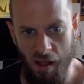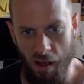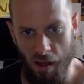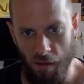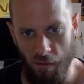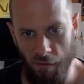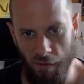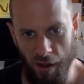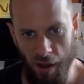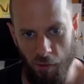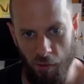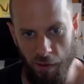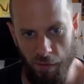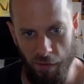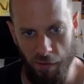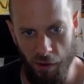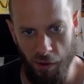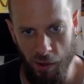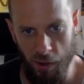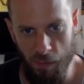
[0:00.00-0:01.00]

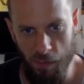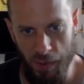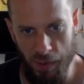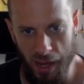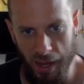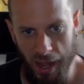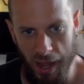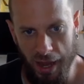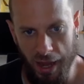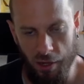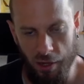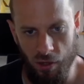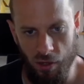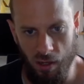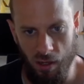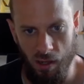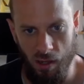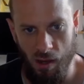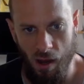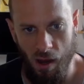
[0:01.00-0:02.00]
very big
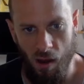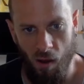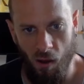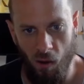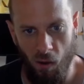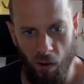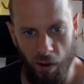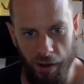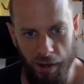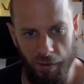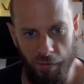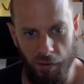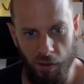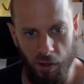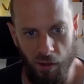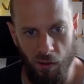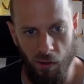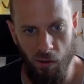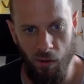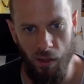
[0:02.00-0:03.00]
engine, or if
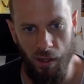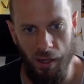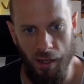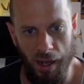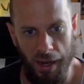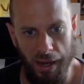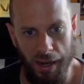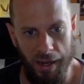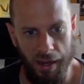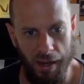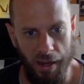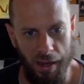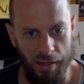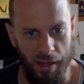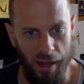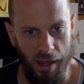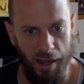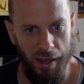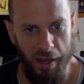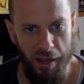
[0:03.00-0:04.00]
you like, as
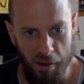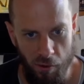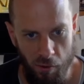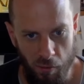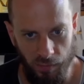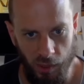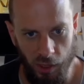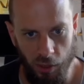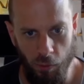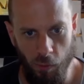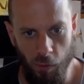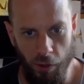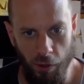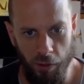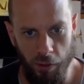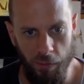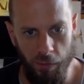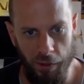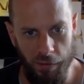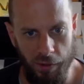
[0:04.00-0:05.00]
I do, to
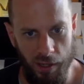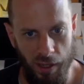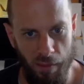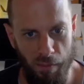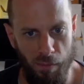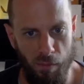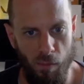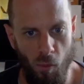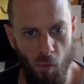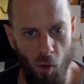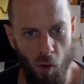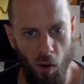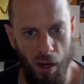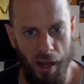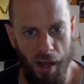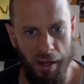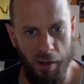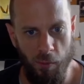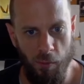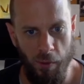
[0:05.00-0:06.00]
work with some more
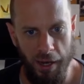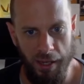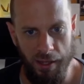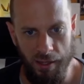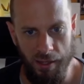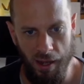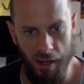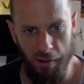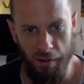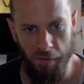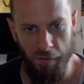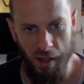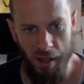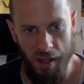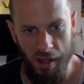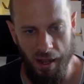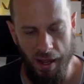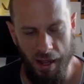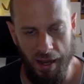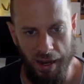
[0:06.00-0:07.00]
lightweight stuff
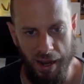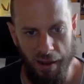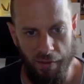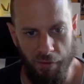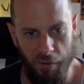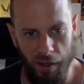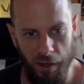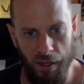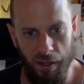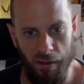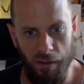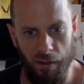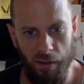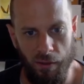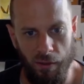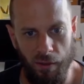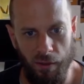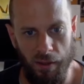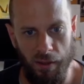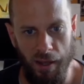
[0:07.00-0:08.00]
and having
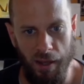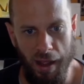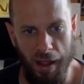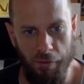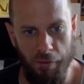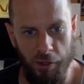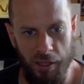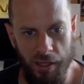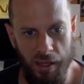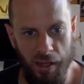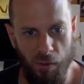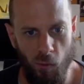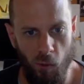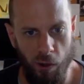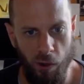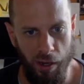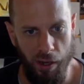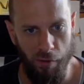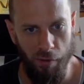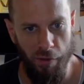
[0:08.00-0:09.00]
everything
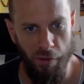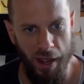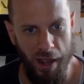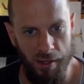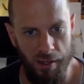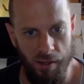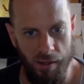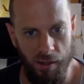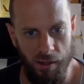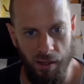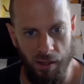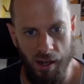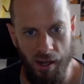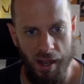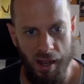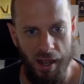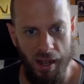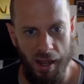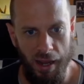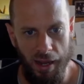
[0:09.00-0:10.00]
working faster
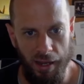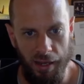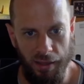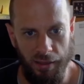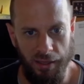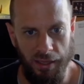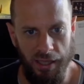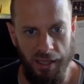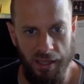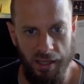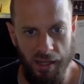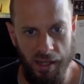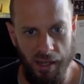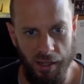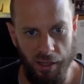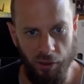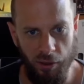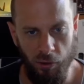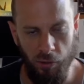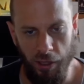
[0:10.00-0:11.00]
and
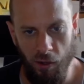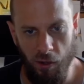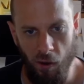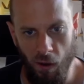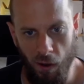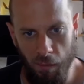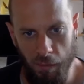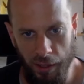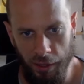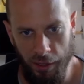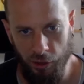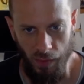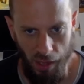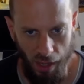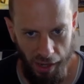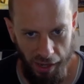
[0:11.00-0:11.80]
easier to accomplish. I